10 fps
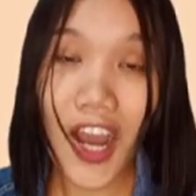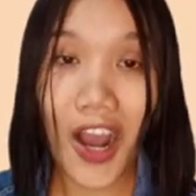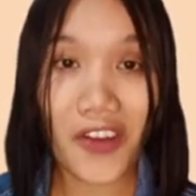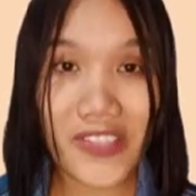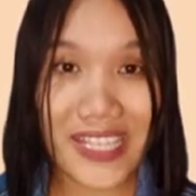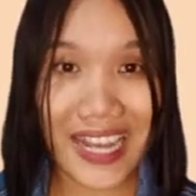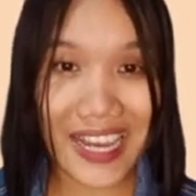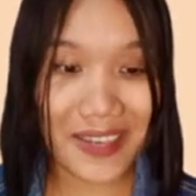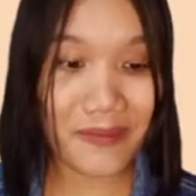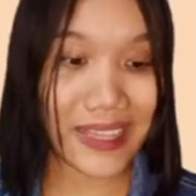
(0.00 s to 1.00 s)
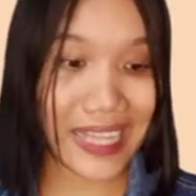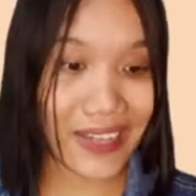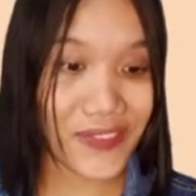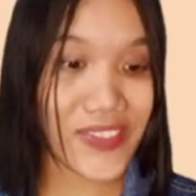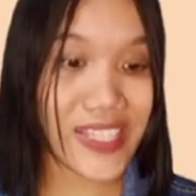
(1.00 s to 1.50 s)
of time
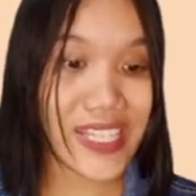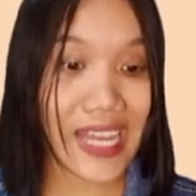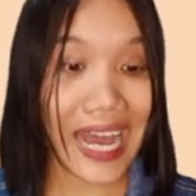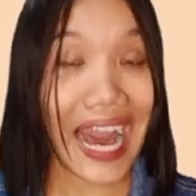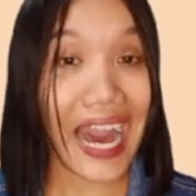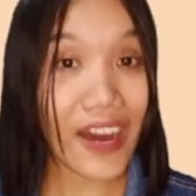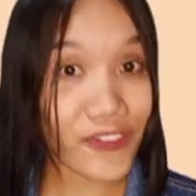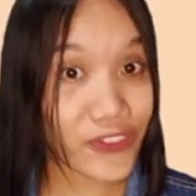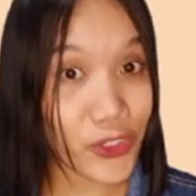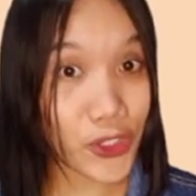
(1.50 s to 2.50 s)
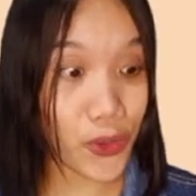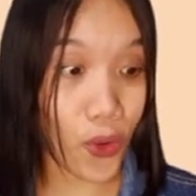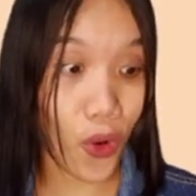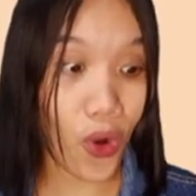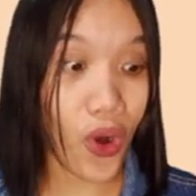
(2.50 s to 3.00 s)
left after
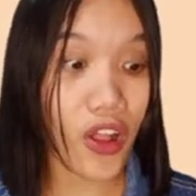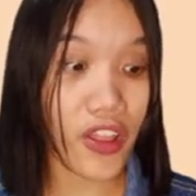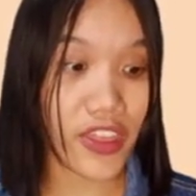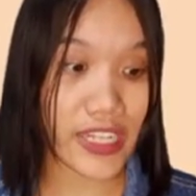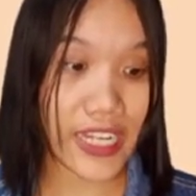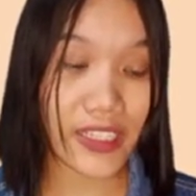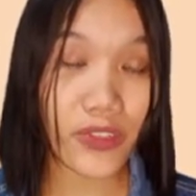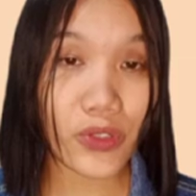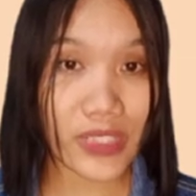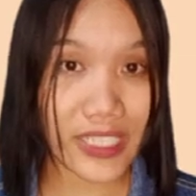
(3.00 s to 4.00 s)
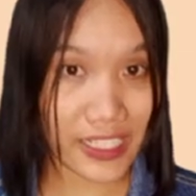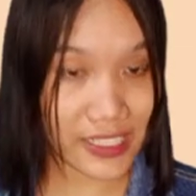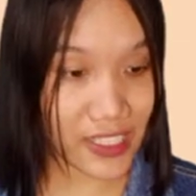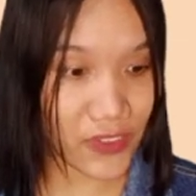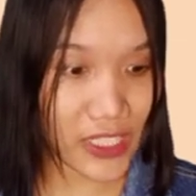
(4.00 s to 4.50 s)
all the daily routine
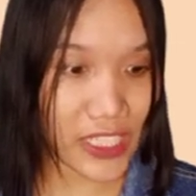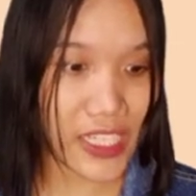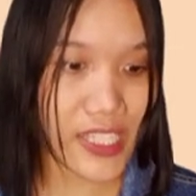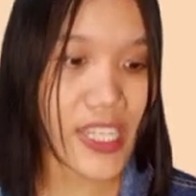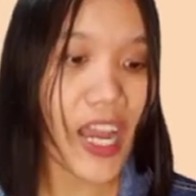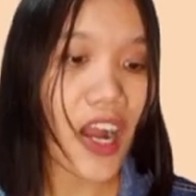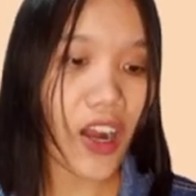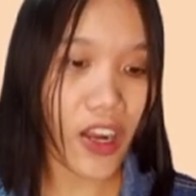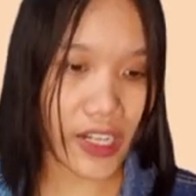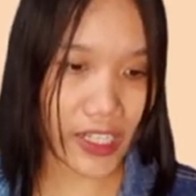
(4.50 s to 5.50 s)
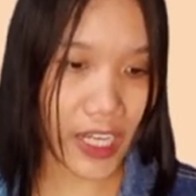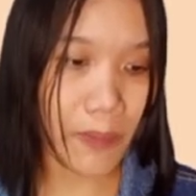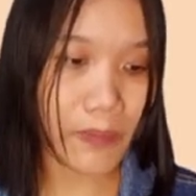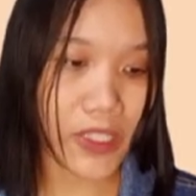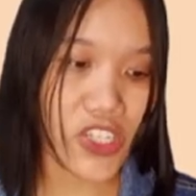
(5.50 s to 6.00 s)
activities are
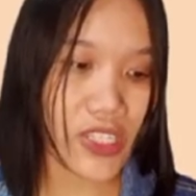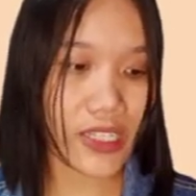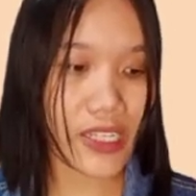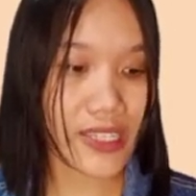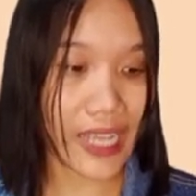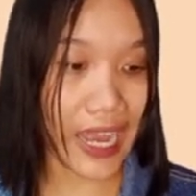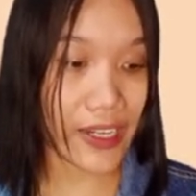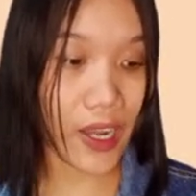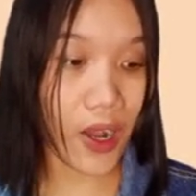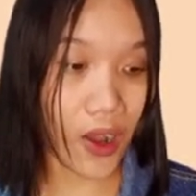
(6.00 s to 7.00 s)
accomplished it is an